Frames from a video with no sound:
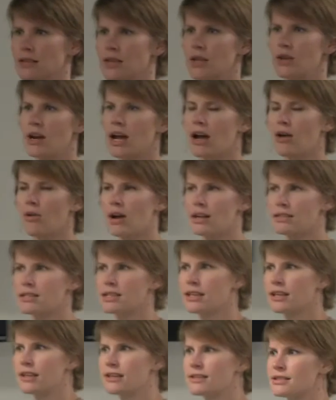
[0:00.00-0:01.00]
You're not
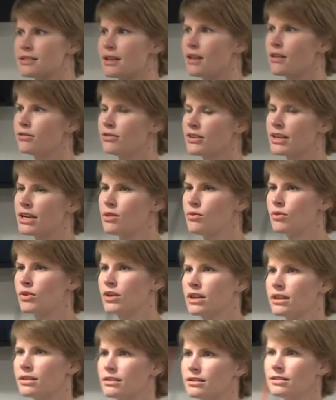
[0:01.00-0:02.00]
watching yourself
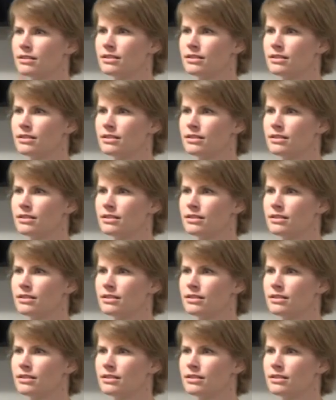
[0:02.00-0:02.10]
anymore.